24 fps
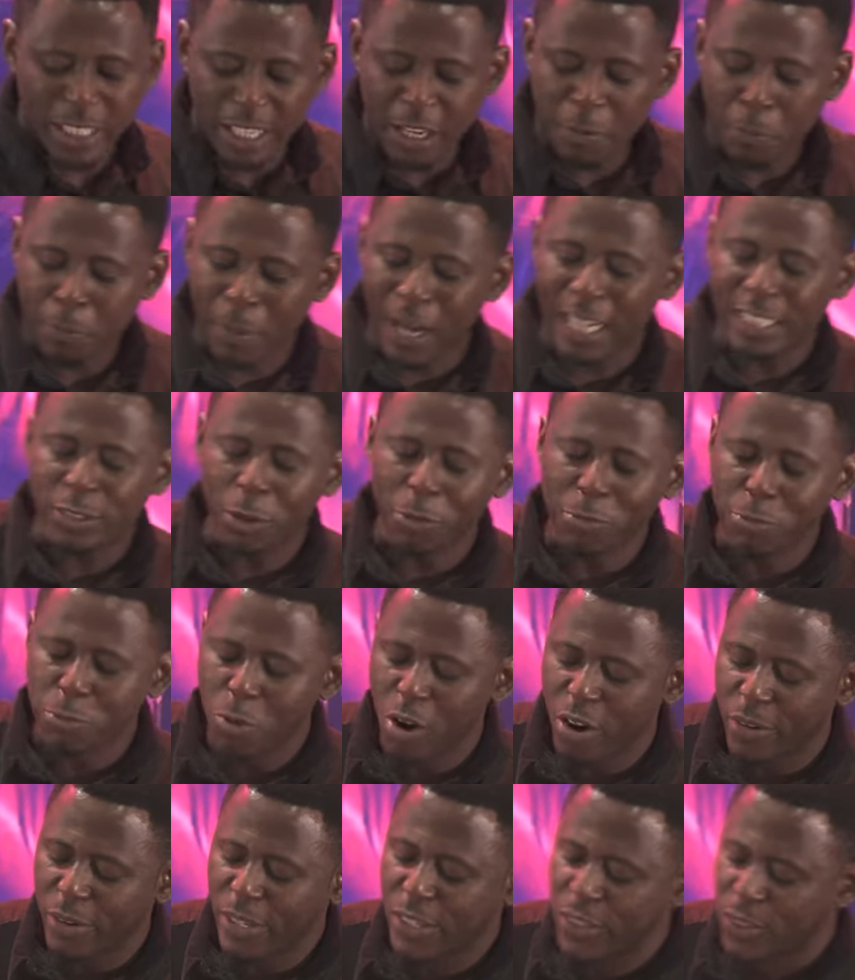The impact of
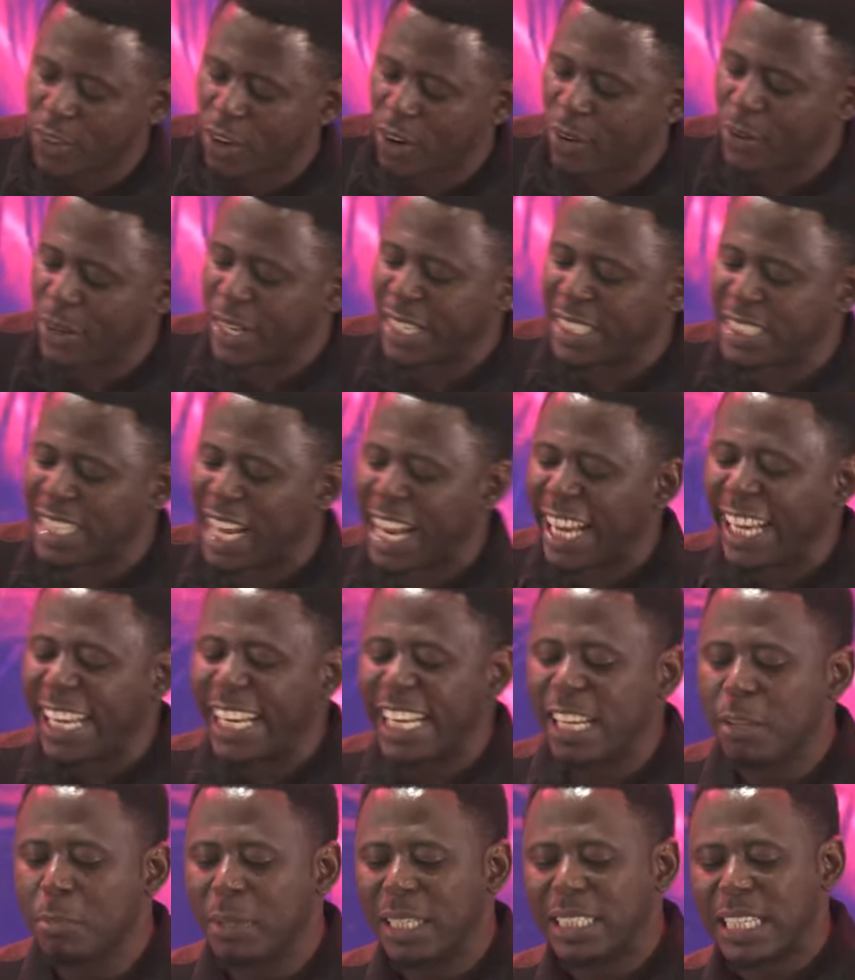worry, sorry, is that it
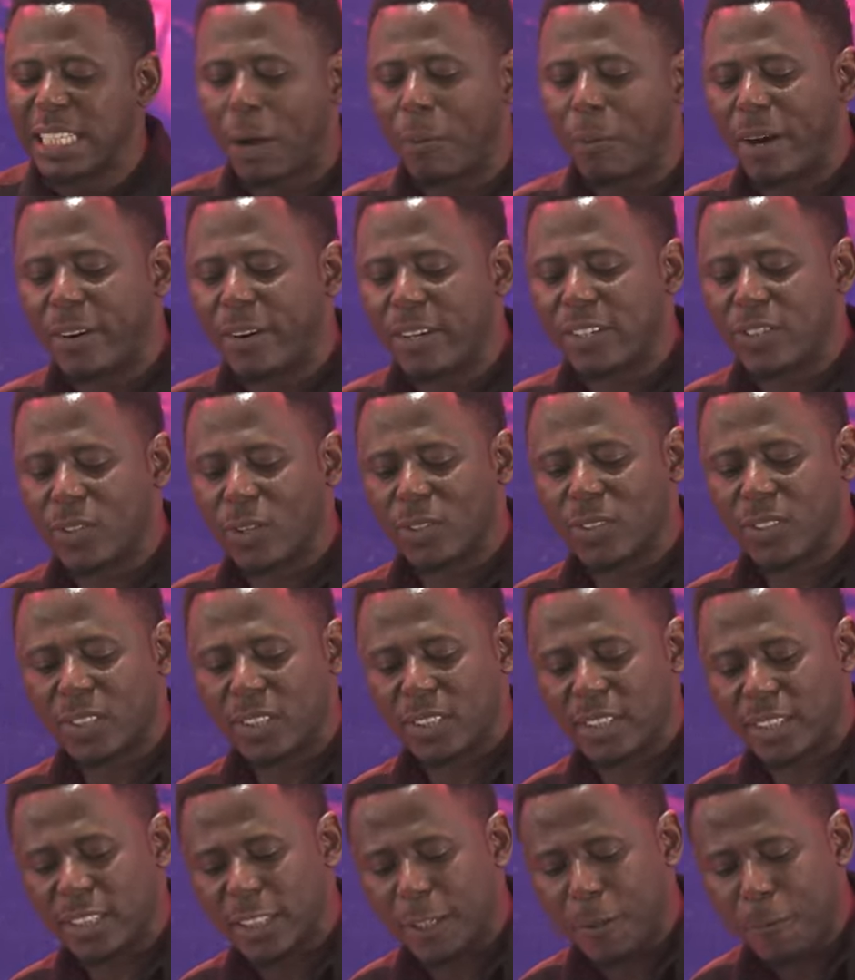limits our
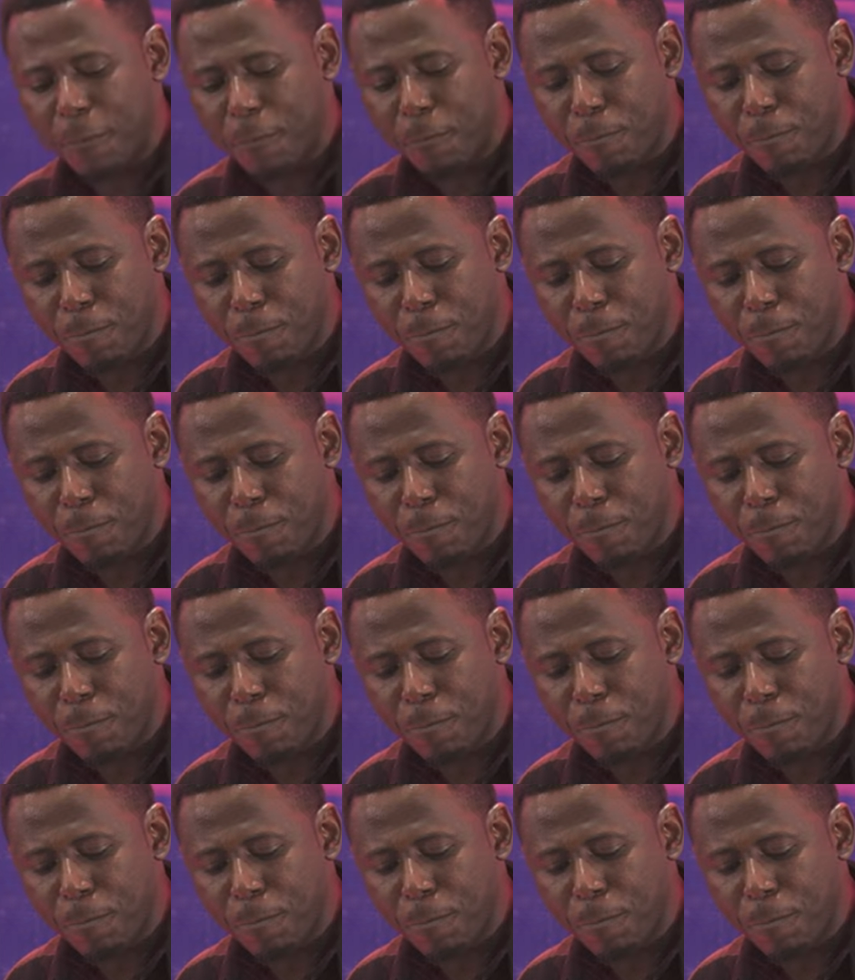resources.